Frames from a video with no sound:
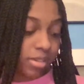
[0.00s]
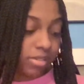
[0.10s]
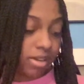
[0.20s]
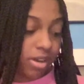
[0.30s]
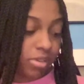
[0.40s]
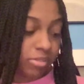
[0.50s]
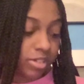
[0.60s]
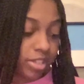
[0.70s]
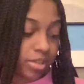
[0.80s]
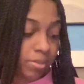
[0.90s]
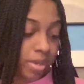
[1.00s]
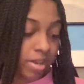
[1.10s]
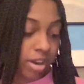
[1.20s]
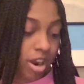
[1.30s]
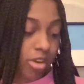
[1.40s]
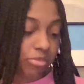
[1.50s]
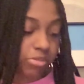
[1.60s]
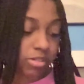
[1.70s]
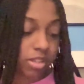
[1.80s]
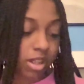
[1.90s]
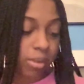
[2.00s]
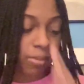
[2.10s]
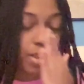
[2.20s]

you know, just being awful to him.